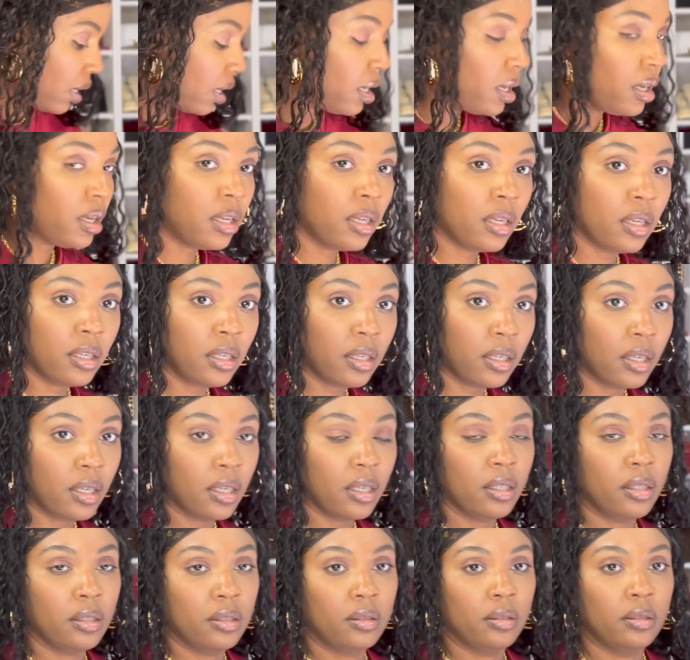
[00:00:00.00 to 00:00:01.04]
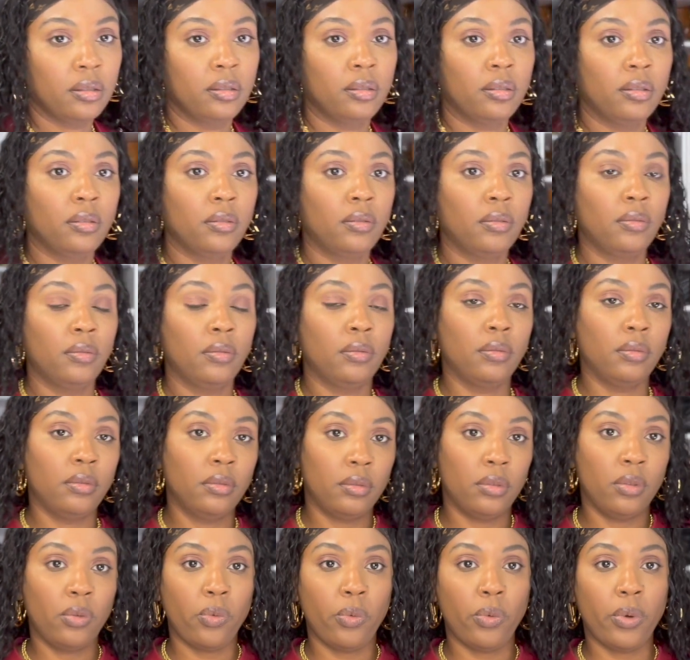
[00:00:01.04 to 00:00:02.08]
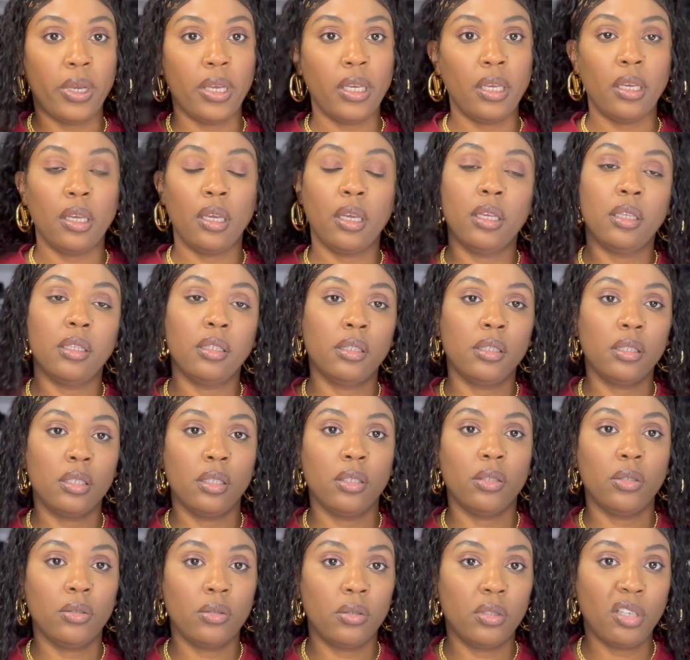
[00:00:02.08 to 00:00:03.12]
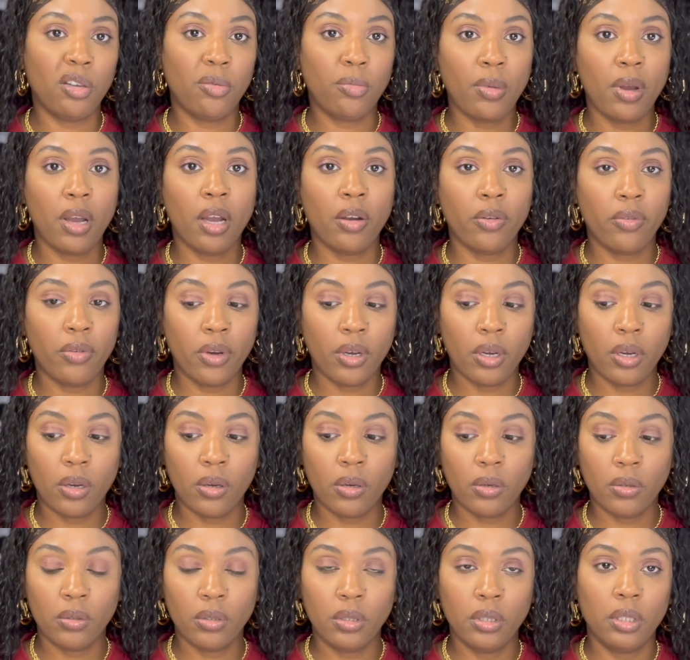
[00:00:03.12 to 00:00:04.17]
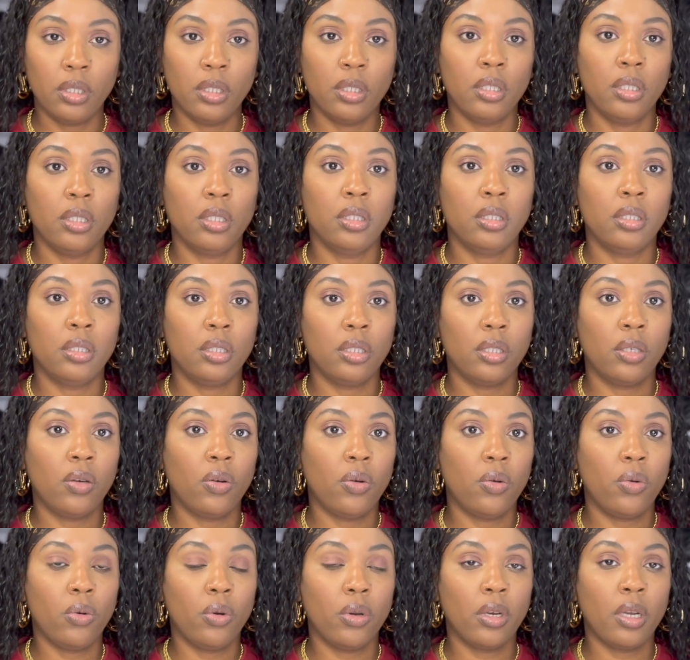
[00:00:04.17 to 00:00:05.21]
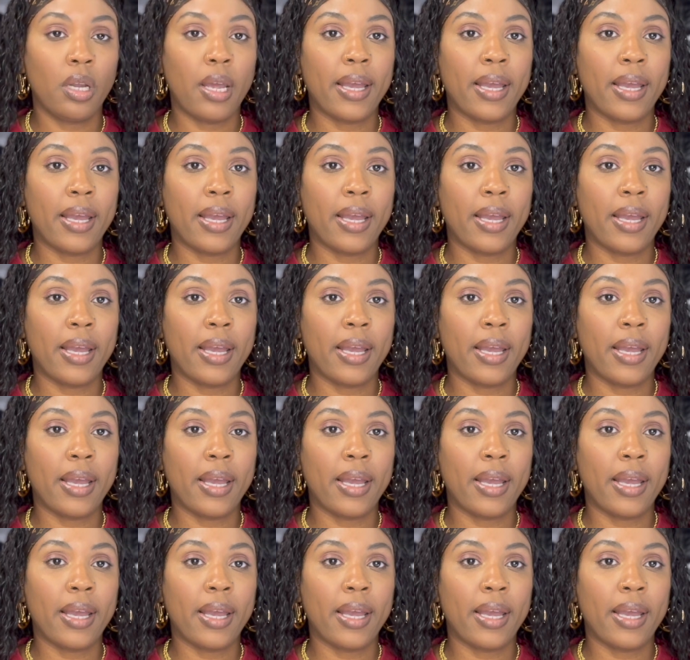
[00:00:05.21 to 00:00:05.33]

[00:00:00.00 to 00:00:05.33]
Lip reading: And wait until tomorrow to go order.